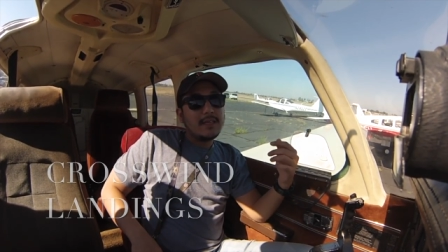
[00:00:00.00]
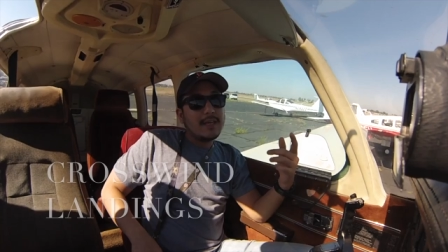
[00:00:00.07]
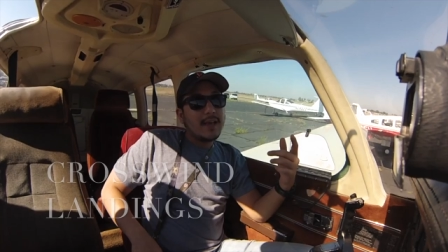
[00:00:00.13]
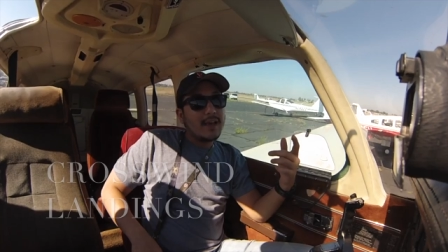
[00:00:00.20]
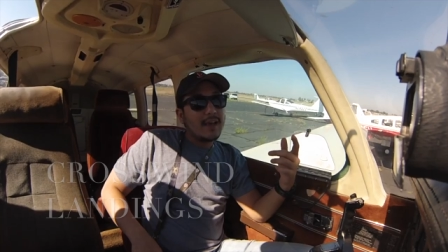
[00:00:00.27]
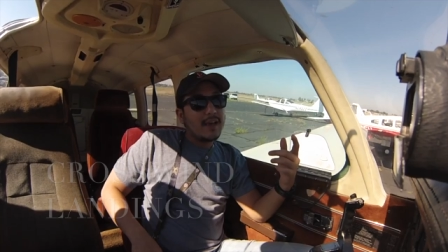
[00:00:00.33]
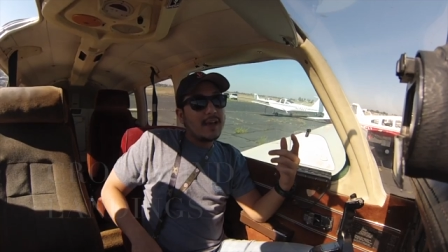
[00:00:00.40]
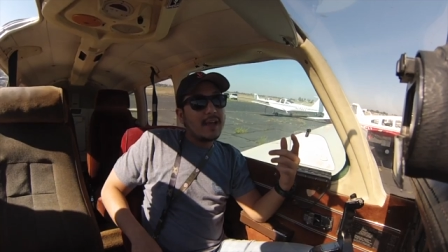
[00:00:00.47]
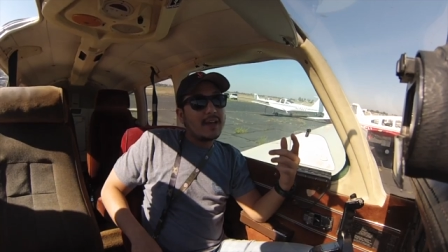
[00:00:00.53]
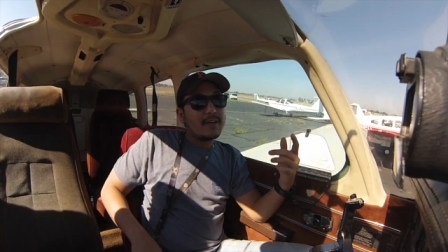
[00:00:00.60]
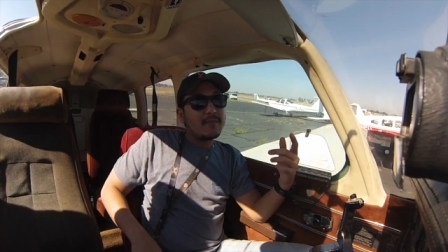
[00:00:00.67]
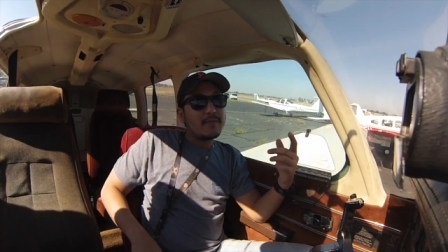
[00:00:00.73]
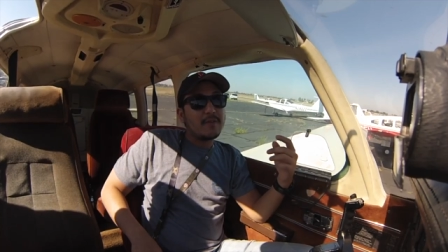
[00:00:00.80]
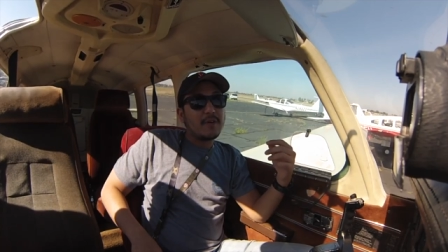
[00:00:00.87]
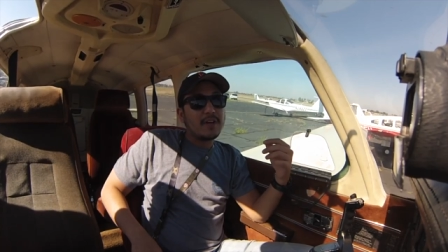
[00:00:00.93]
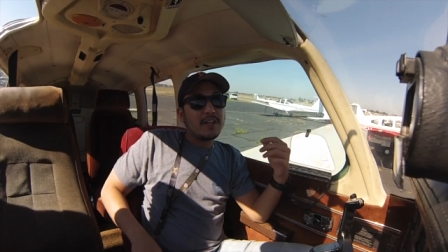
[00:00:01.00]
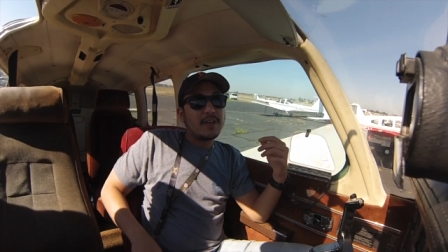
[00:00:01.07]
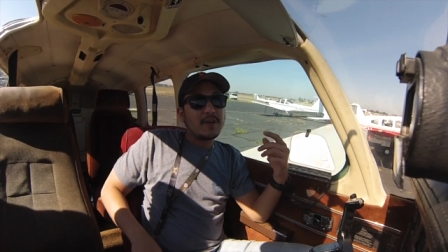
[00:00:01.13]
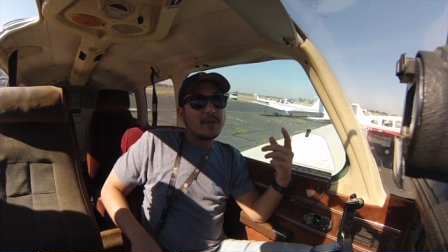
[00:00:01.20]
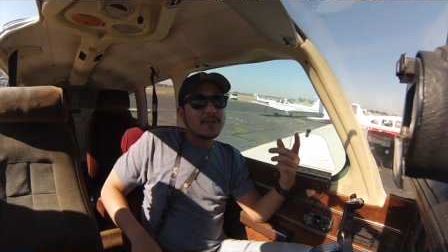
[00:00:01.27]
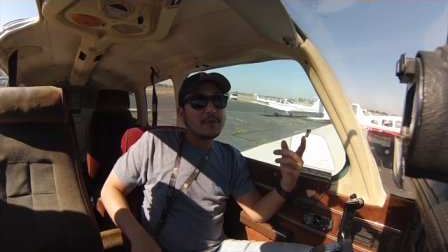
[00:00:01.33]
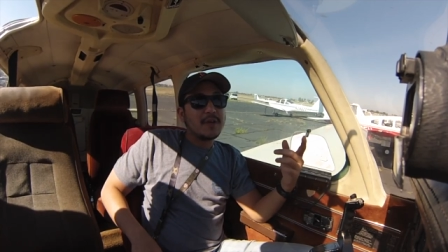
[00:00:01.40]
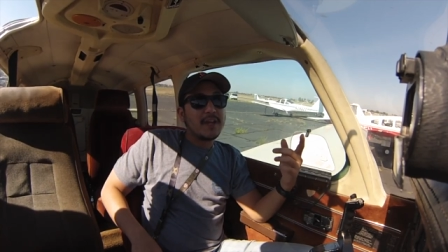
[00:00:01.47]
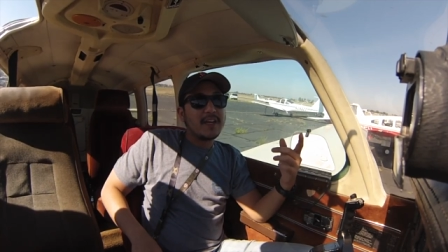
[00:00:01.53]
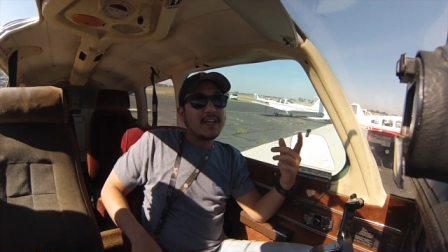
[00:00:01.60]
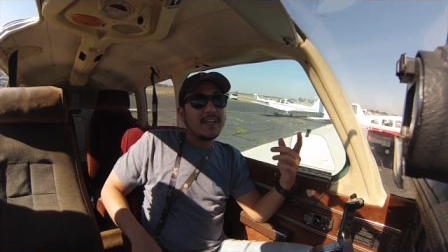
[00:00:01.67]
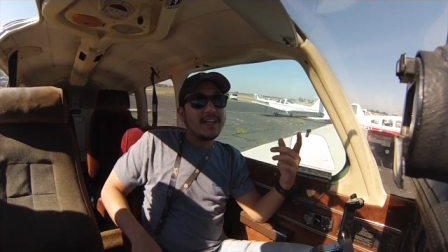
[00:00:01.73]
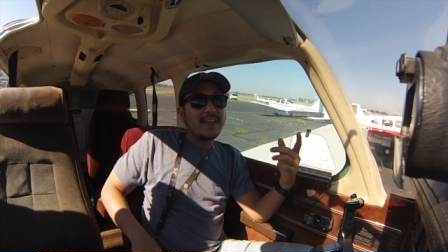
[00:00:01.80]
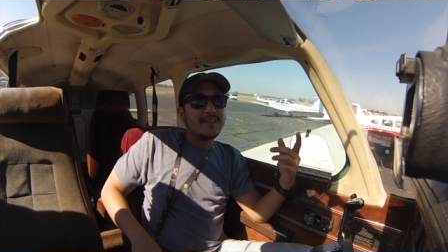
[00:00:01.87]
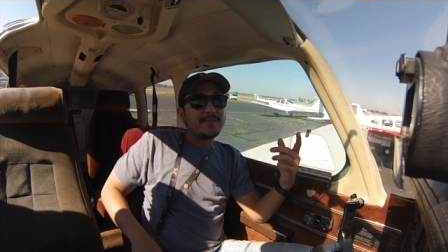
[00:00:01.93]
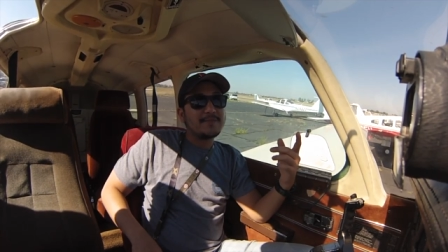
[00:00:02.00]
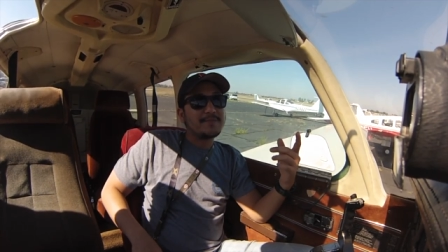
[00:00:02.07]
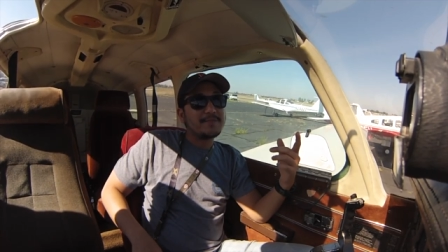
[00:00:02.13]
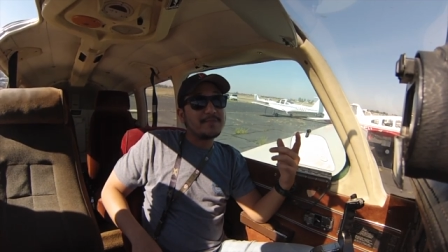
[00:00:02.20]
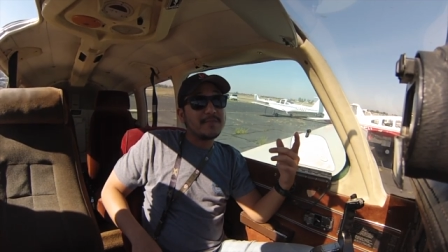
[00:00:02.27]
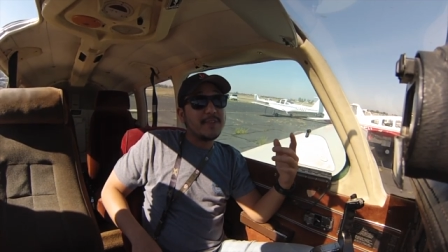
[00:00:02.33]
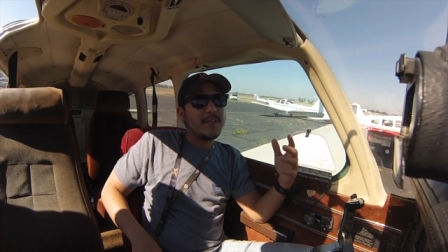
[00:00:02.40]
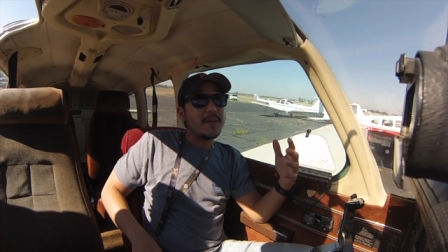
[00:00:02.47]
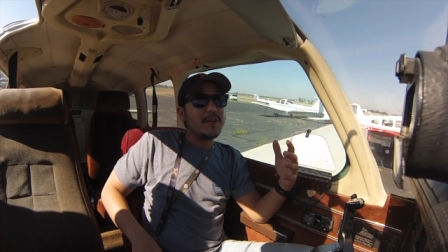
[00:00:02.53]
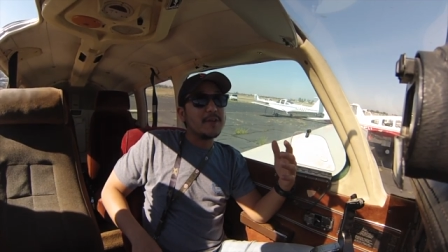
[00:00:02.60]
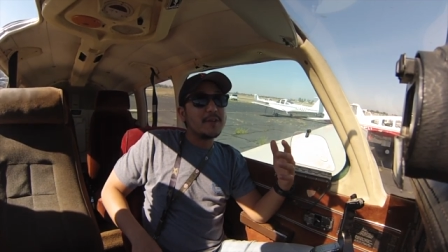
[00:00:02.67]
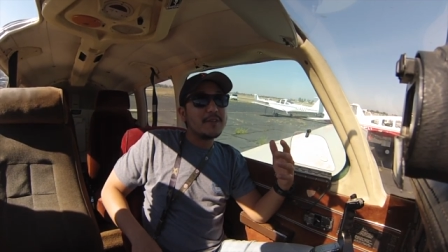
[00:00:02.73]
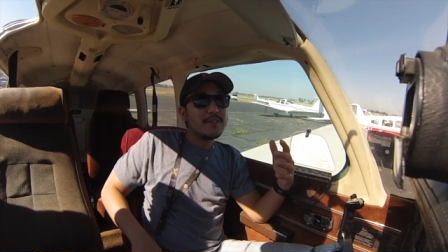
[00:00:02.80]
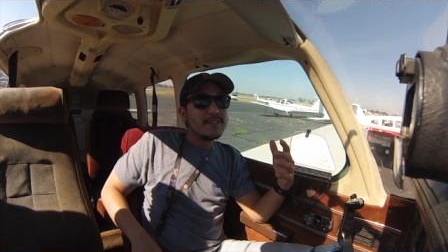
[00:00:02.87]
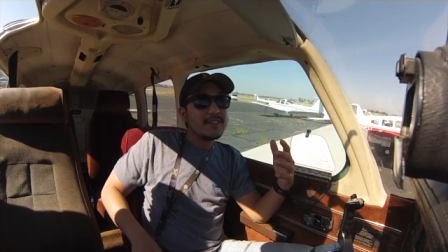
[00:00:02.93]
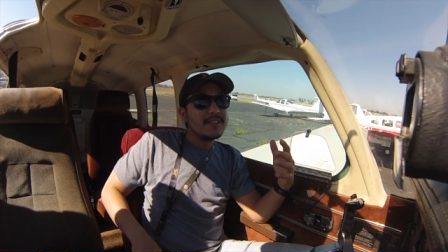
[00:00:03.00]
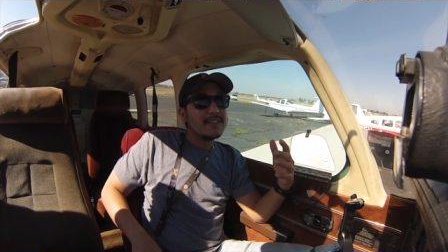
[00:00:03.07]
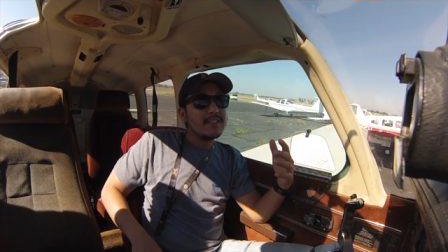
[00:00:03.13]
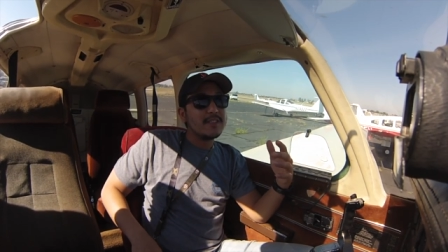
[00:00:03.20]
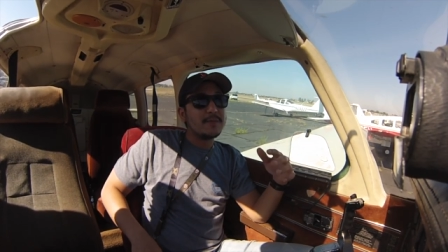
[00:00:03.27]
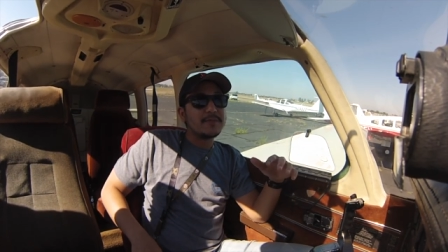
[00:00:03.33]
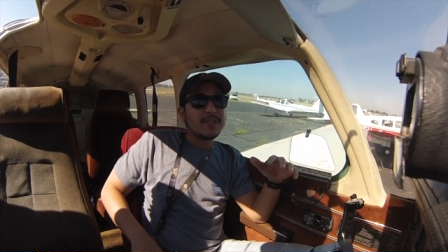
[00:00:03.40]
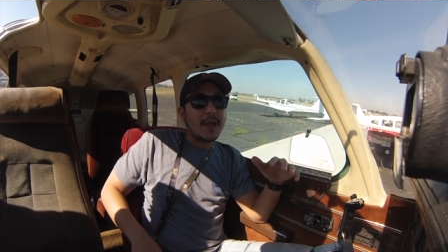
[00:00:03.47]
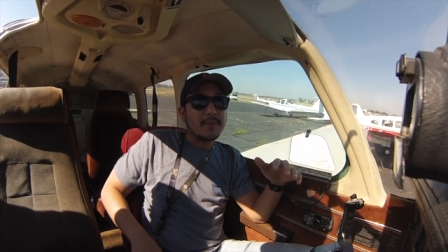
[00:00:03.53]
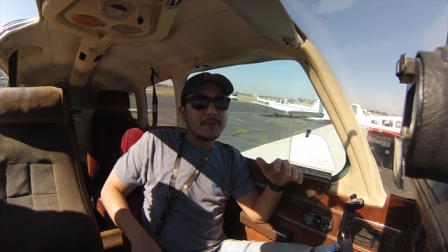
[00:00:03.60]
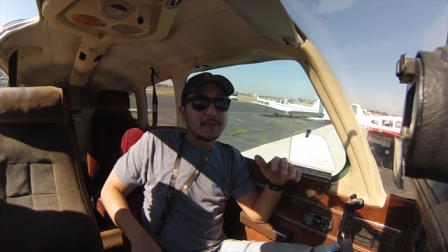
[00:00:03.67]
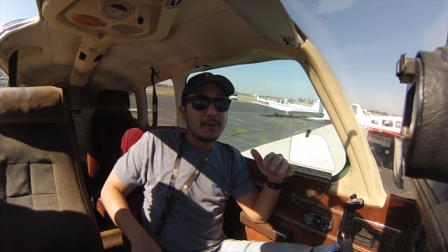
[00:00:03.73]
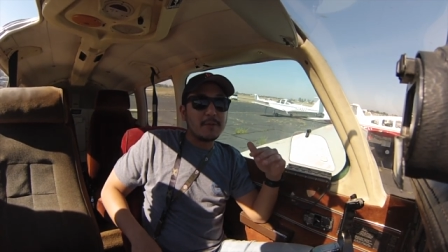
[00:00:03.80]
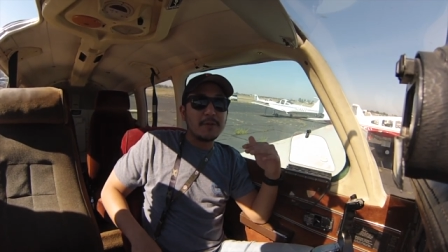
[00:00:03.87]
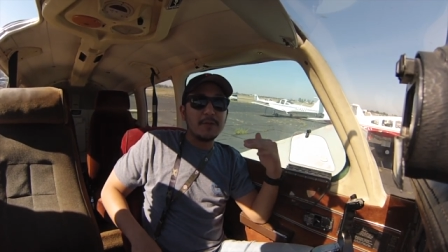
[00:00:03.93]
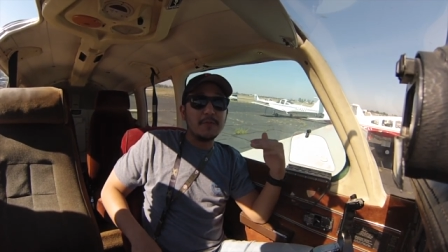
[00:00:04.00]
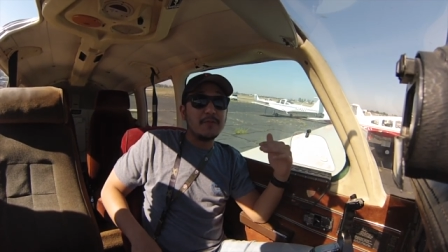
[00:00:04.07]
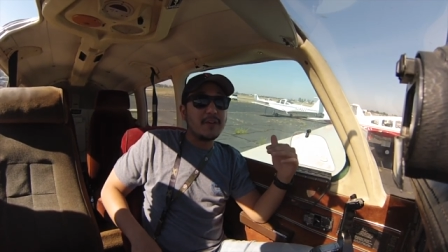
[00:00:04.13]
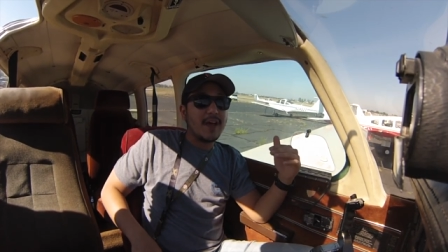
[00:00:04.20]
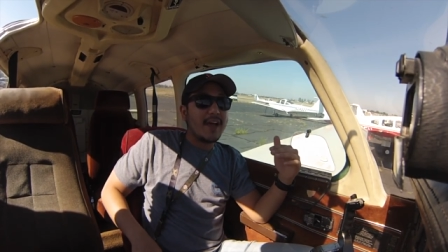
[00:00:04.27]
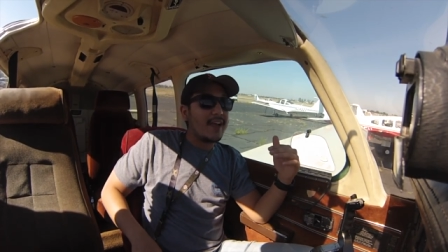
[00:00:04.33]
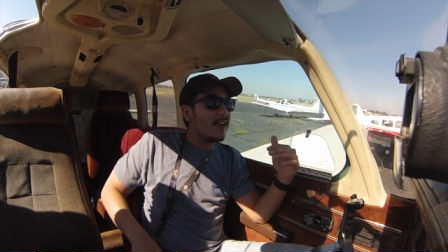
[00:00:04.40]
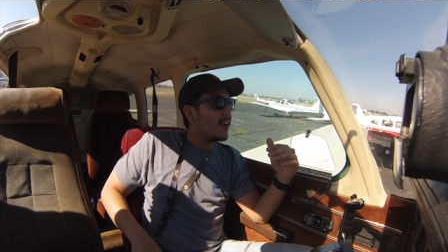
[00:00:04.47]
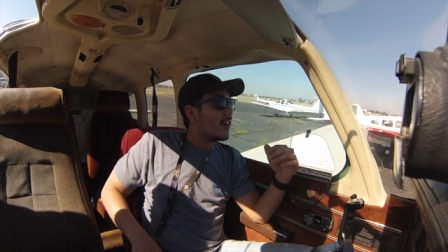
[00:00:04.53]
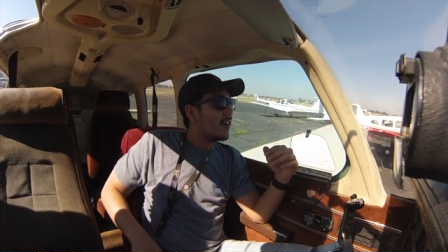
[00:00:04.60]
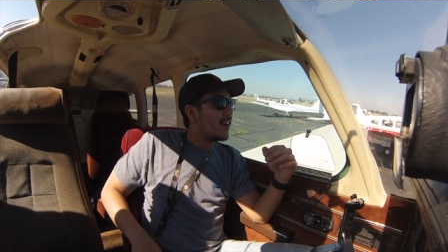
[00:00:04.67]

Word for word: Yeah, and for the crosswind landing, you know, sometimes when we fly,